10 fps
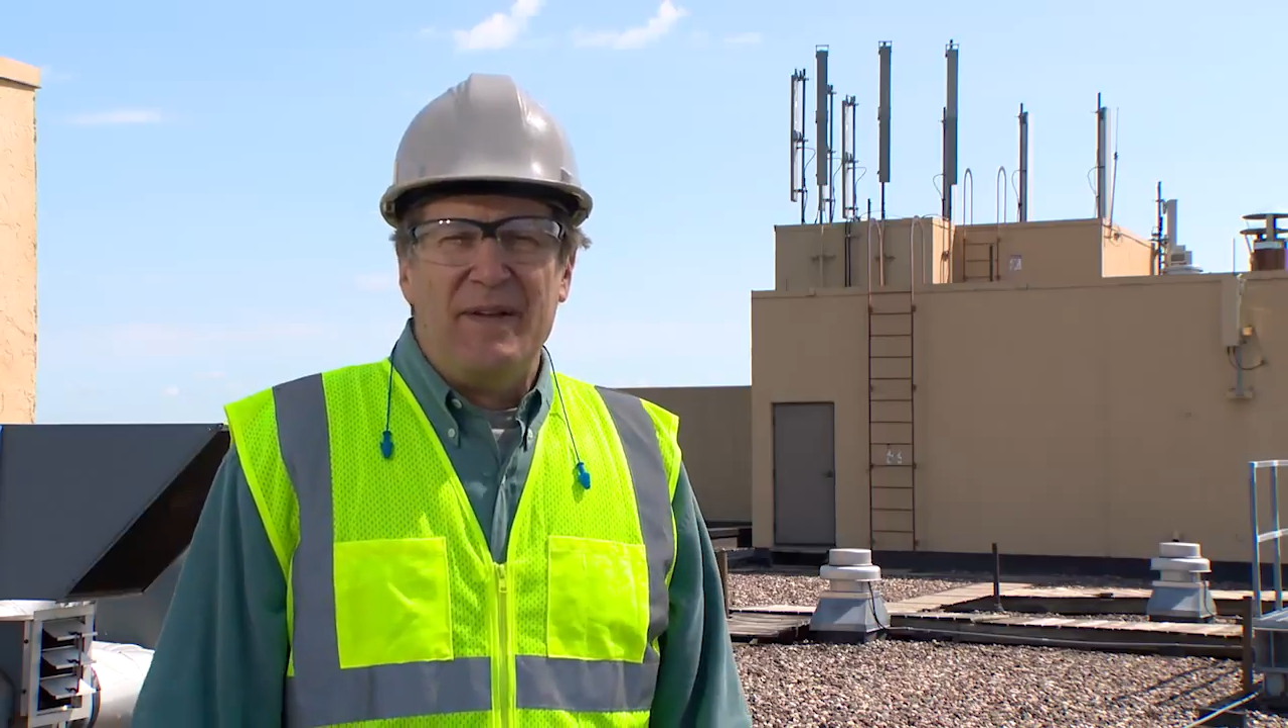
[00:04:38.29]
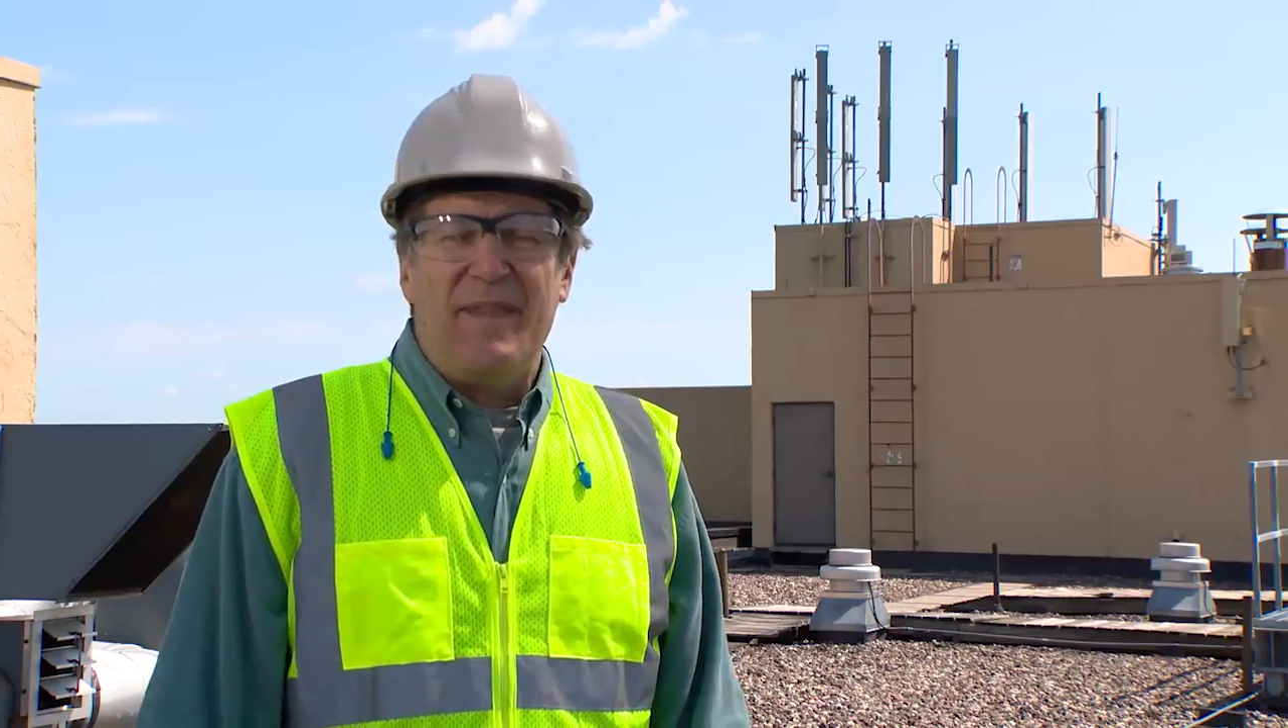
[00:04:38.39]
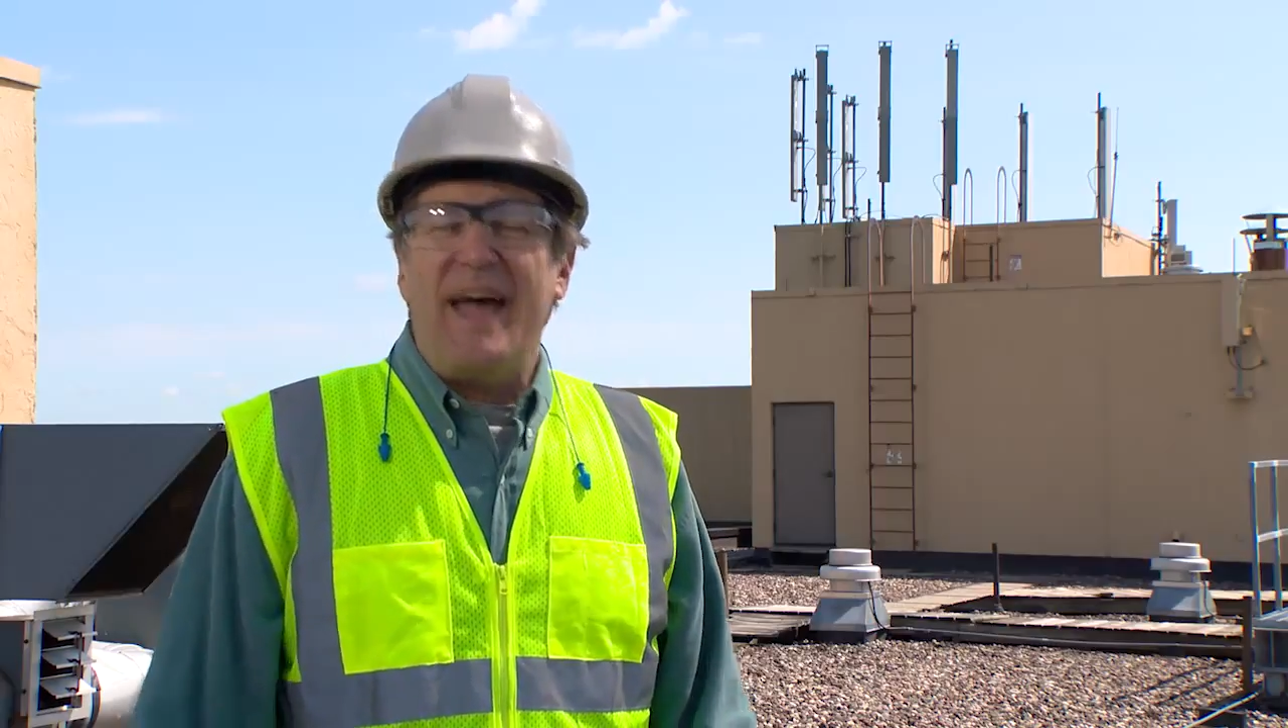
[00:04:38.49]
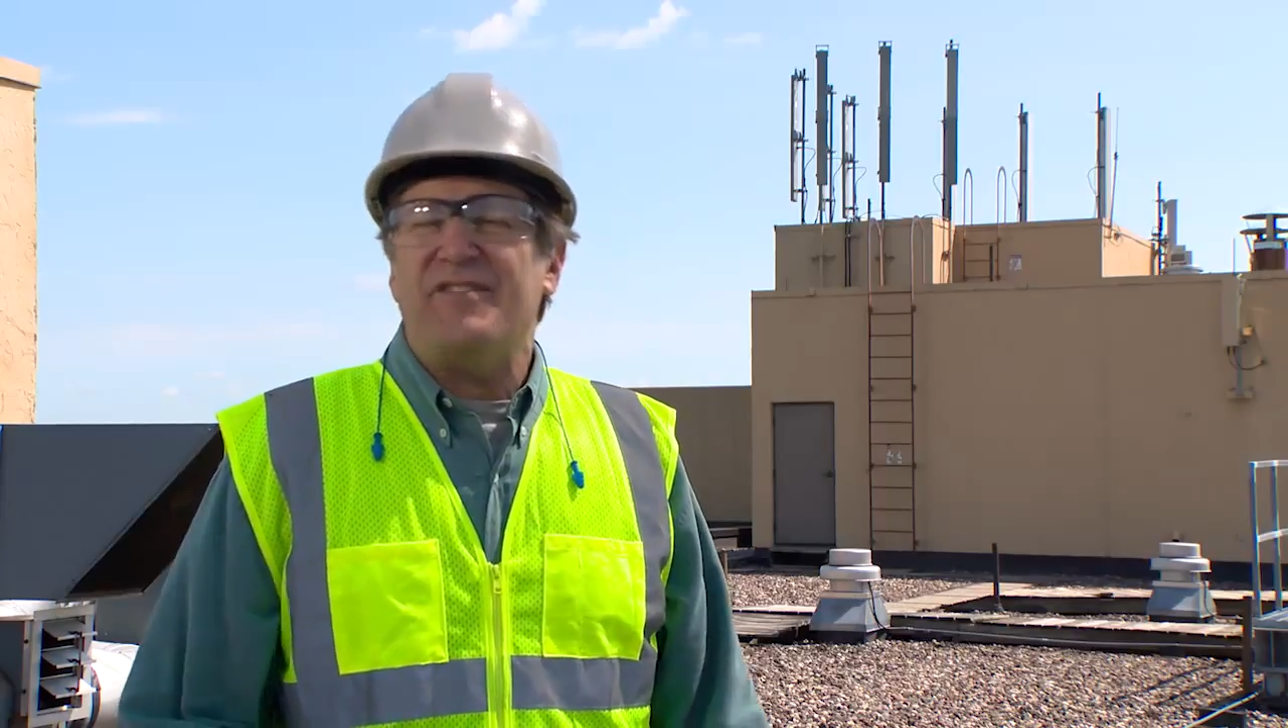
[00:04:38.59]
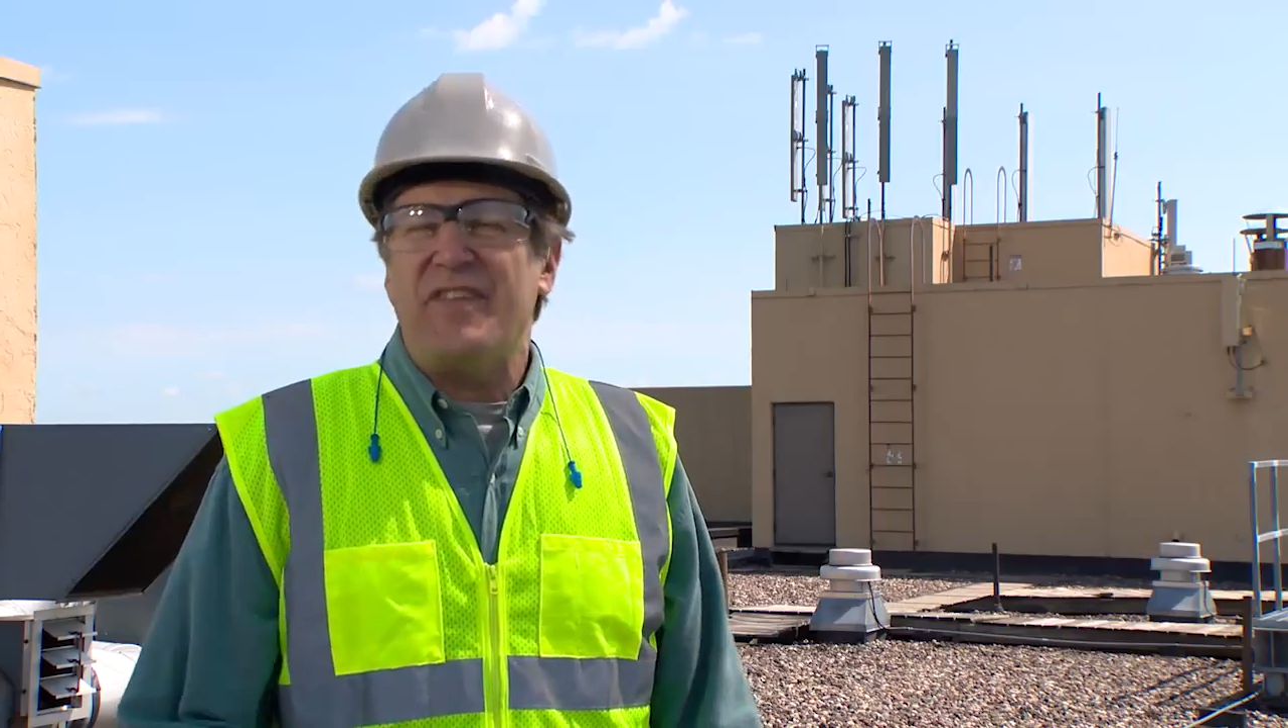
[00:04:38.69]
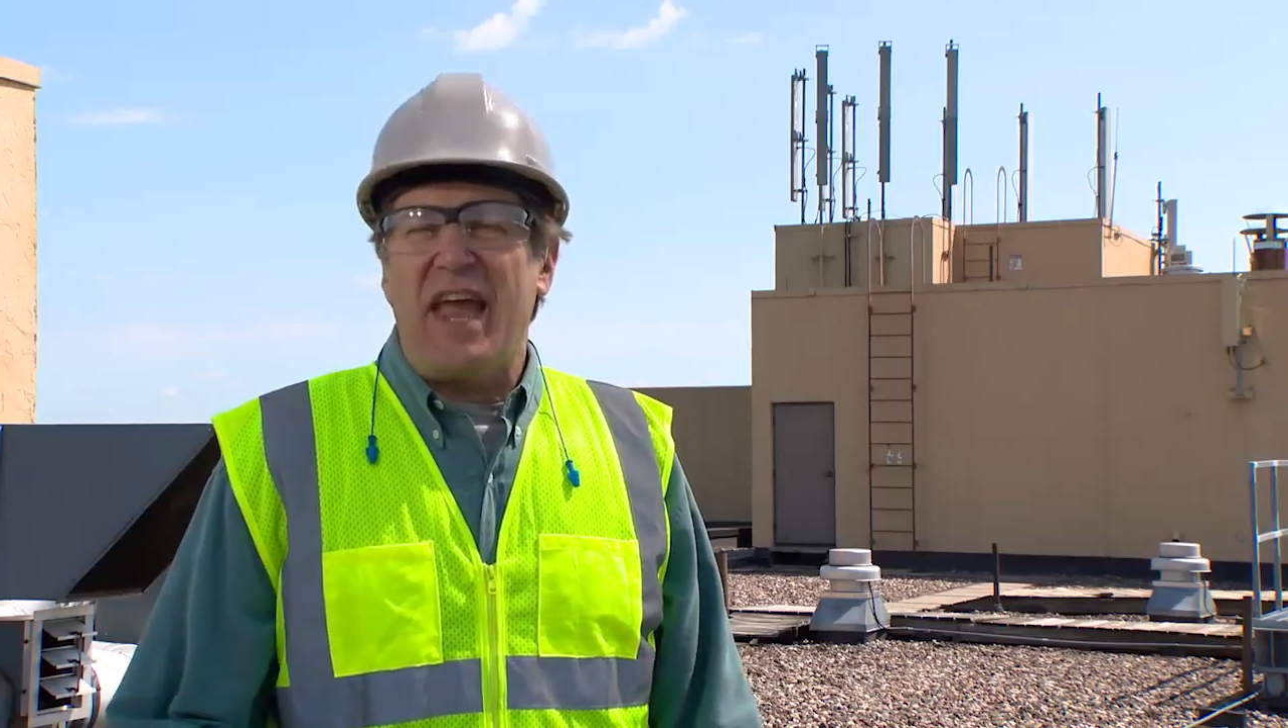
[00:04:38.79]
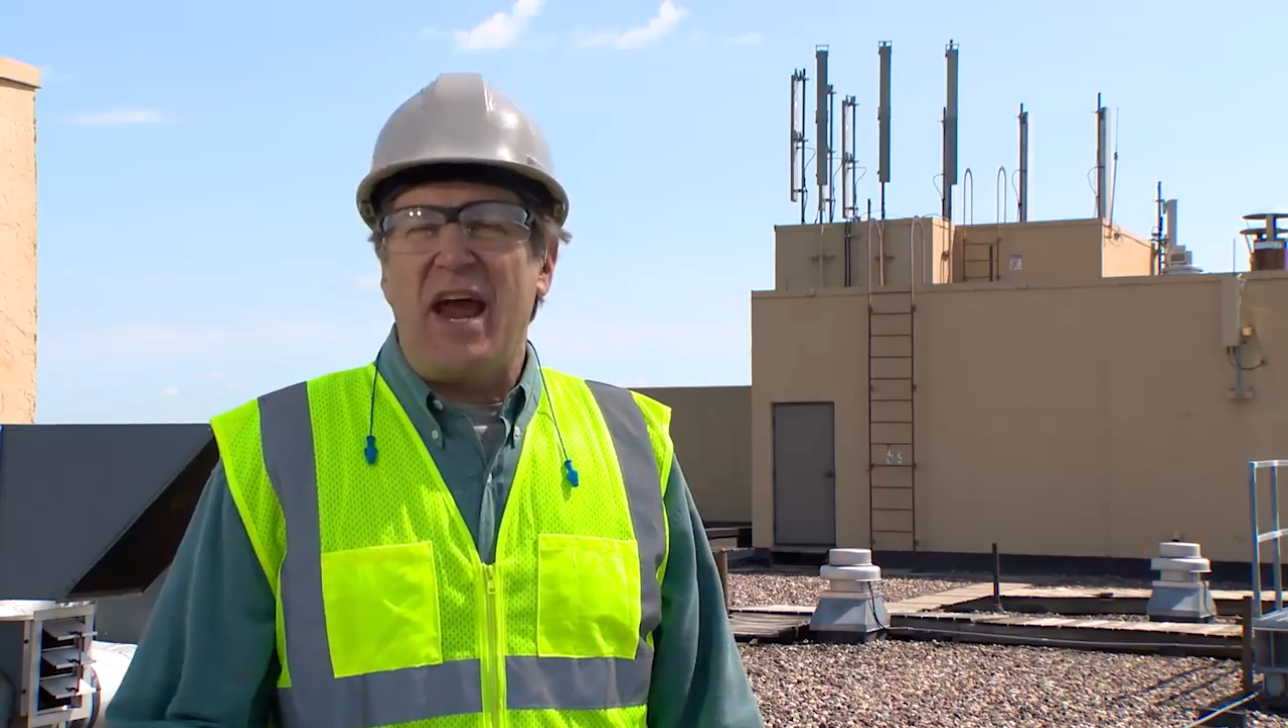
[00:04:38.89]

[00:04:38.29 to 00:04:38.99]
That's the